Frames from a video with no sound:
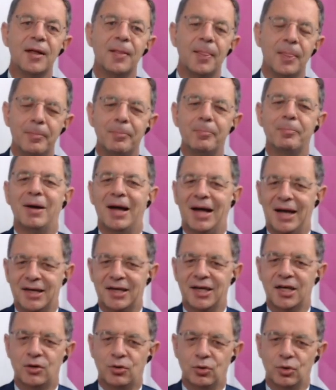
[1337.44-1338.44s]
what the
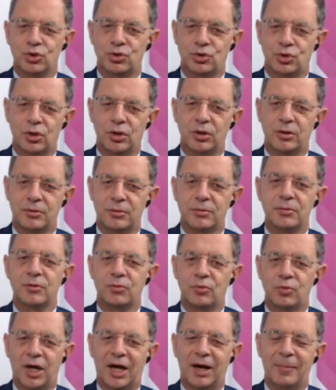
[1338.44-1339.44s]
value of the
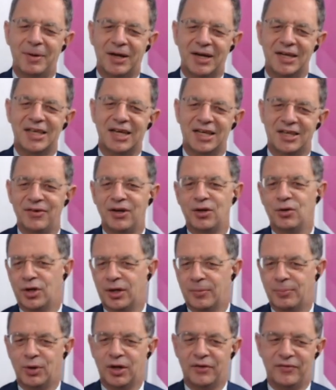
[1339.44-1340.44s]
item is, but
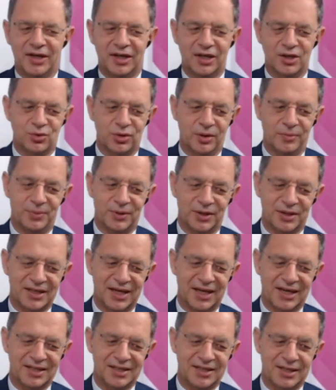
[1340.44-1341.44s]
also the discount you
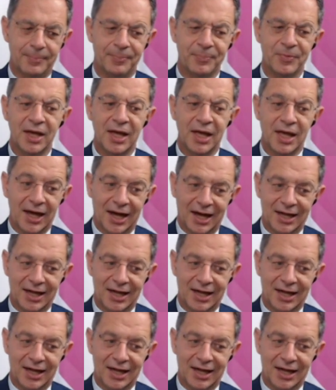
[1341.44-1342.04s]
might get.